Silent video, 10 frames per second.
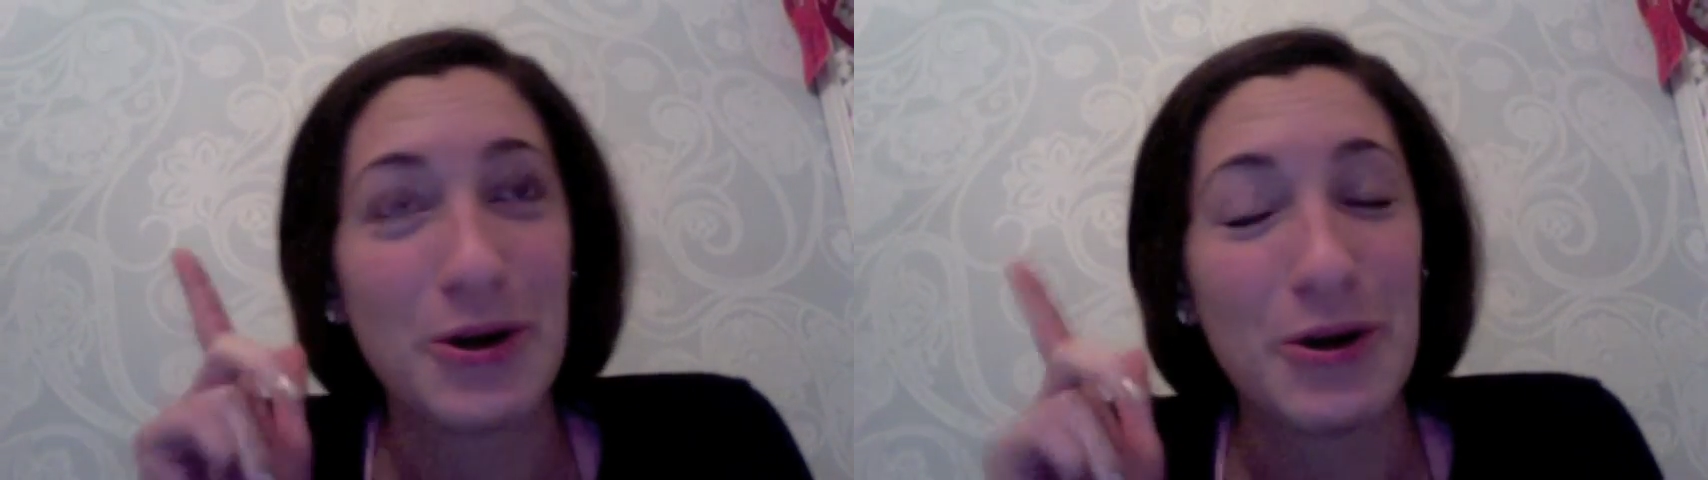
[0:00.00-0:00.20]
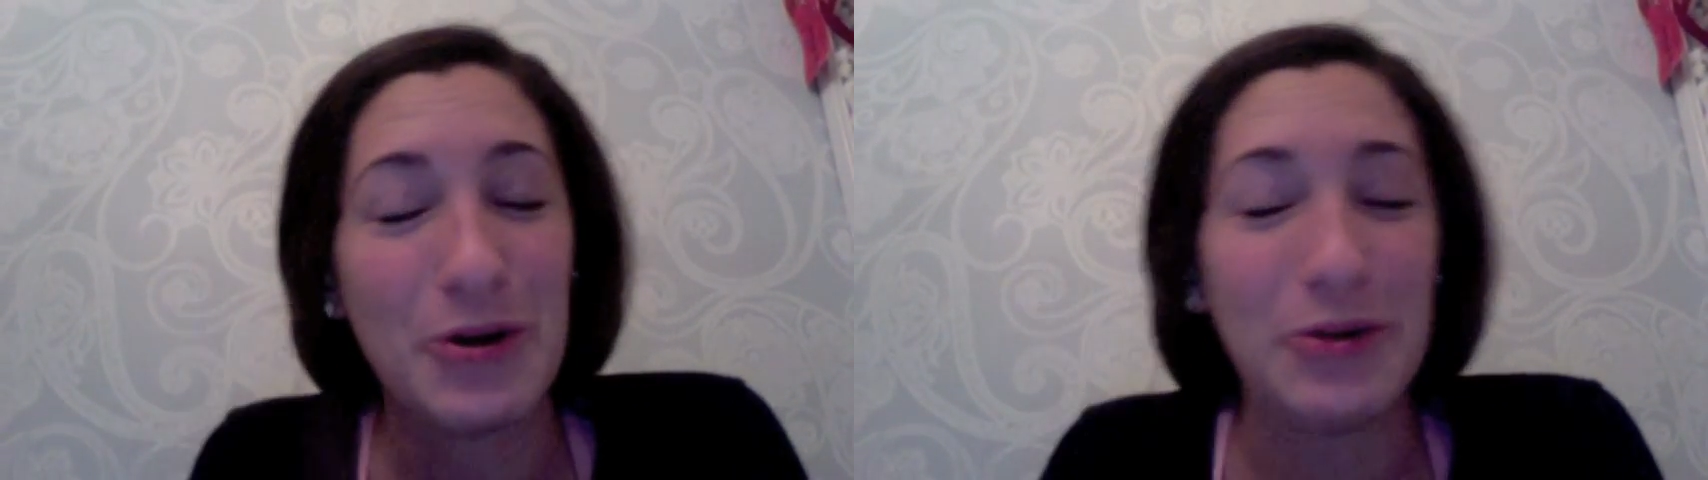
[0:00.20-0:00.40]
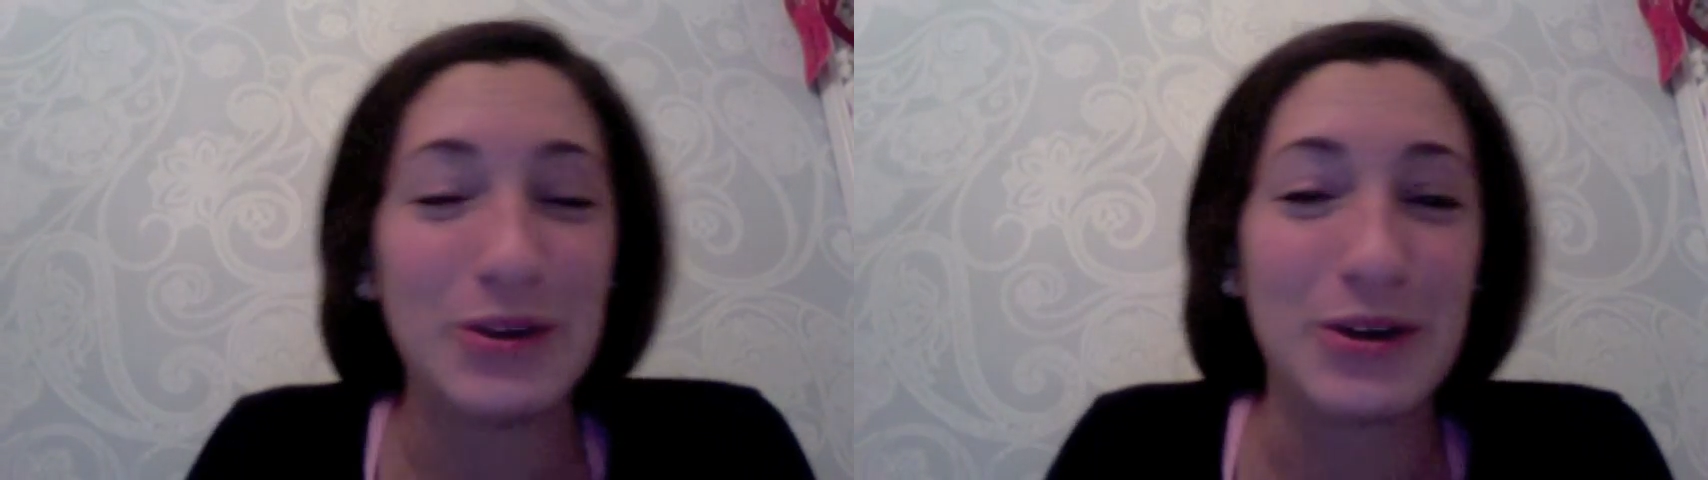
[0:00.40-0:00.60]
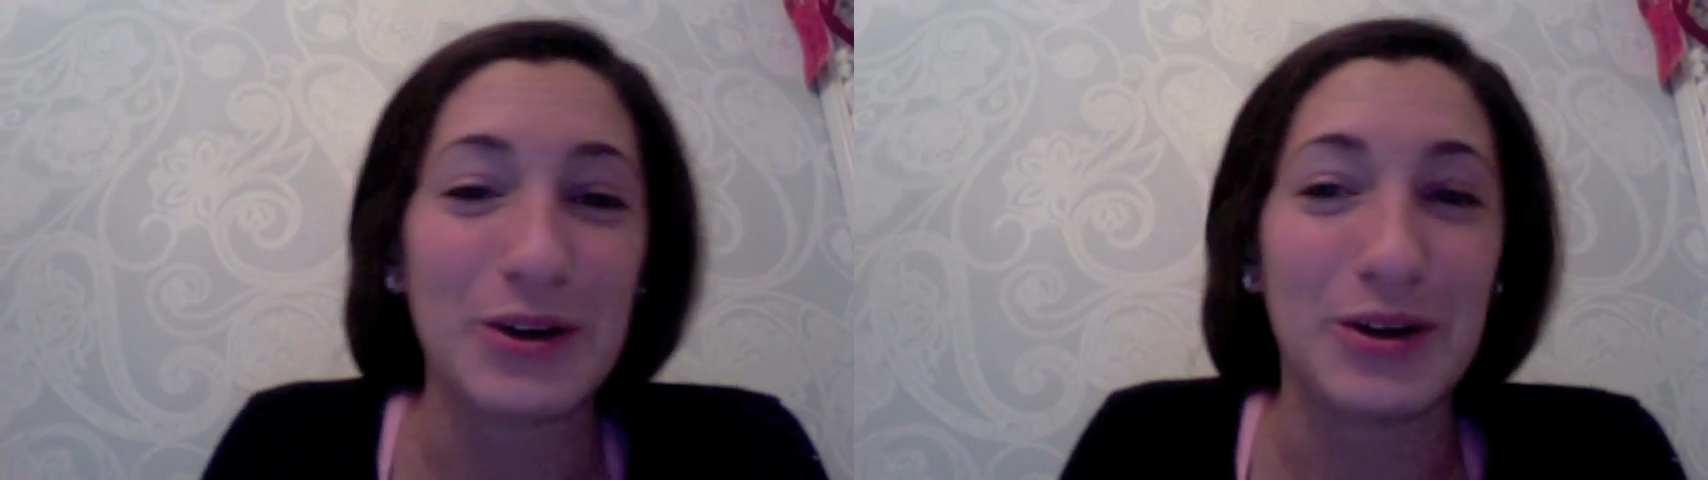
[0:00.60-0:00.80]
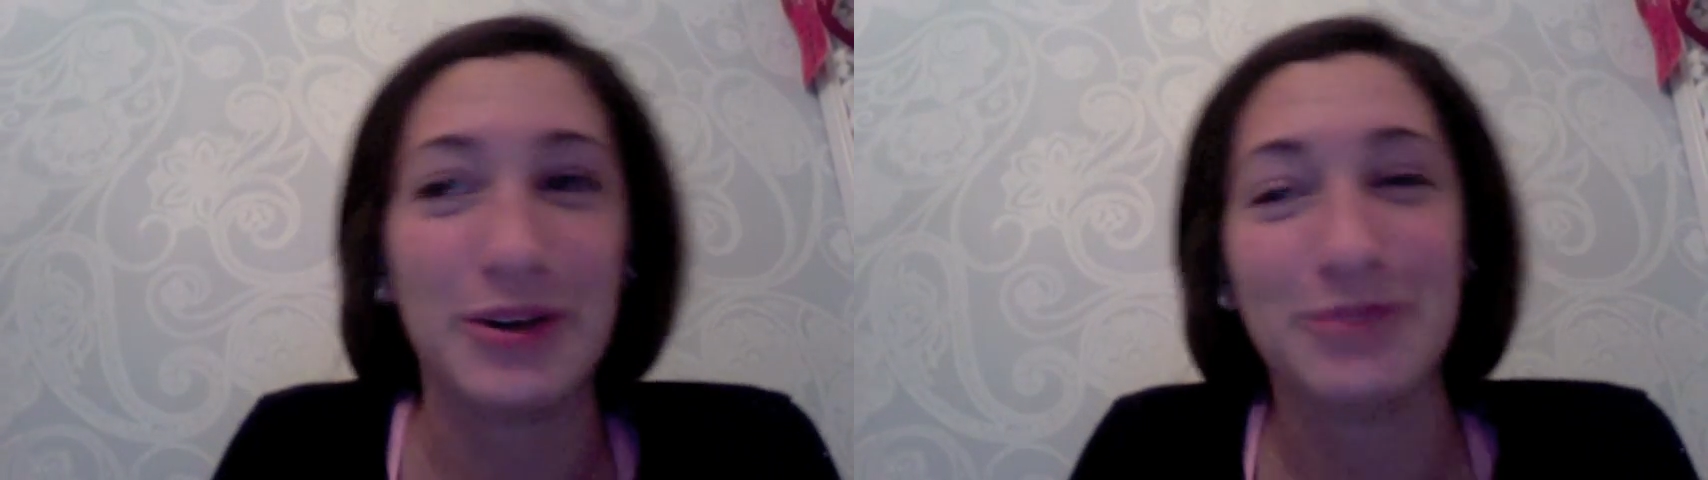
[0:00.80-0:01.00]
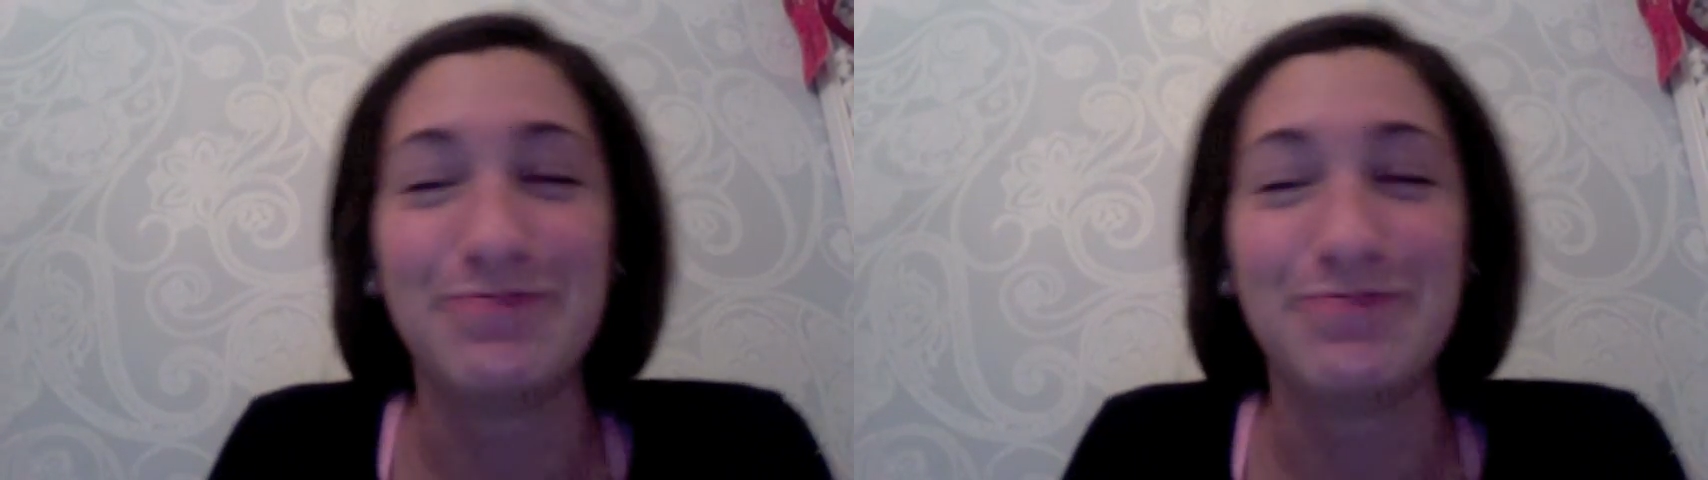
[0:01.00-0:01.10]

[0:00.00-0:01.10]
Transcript: only girl.